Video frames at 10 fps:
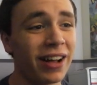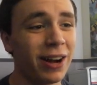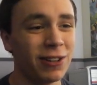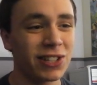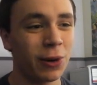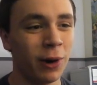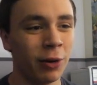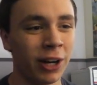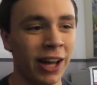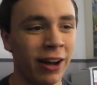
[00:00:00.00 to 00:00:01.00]
going so well
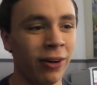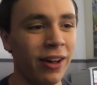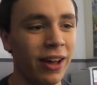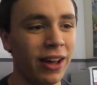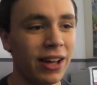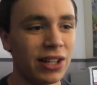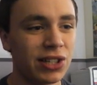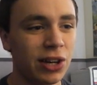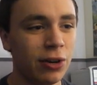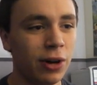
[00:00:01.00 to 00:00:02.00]
right now.
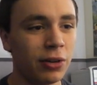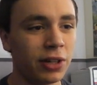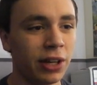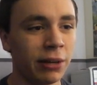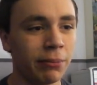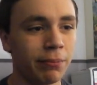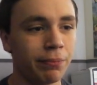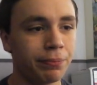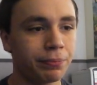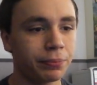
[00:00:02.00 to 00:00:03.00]
So, okay.
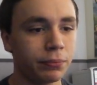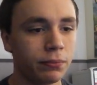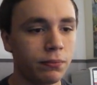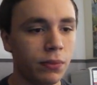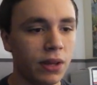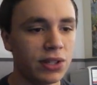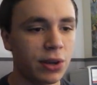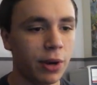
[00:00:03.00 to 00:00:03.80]
Let's go